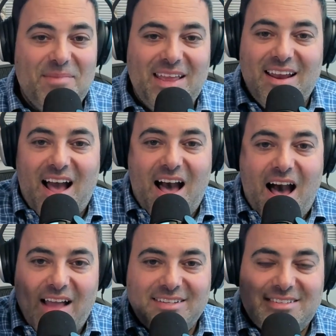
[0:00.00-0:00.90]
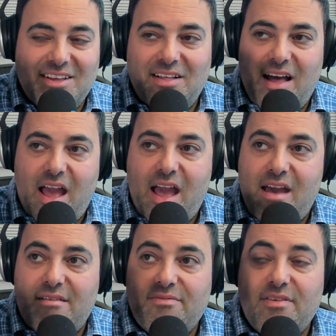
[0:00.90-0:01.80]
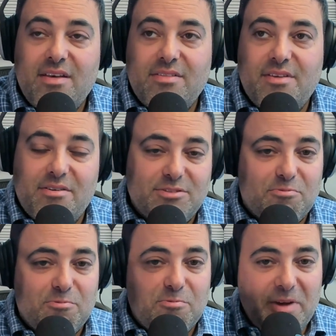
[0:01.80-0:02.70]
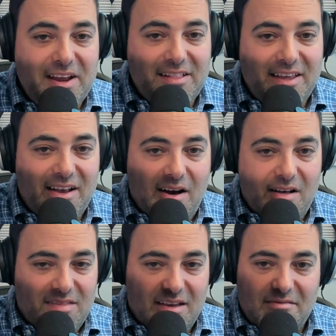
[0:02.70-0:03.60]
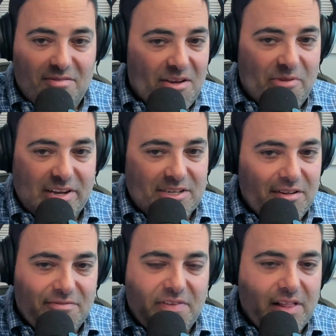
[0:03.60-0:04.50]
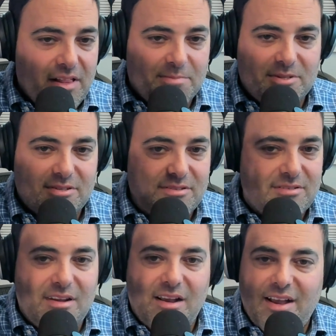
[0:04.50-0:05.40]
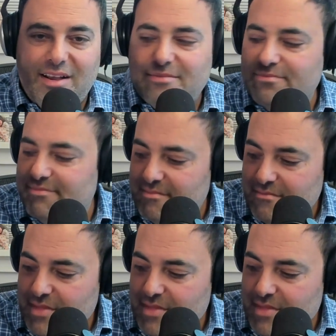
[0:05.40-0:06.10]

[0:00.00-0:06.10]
I mean, I still have those really the original Philips L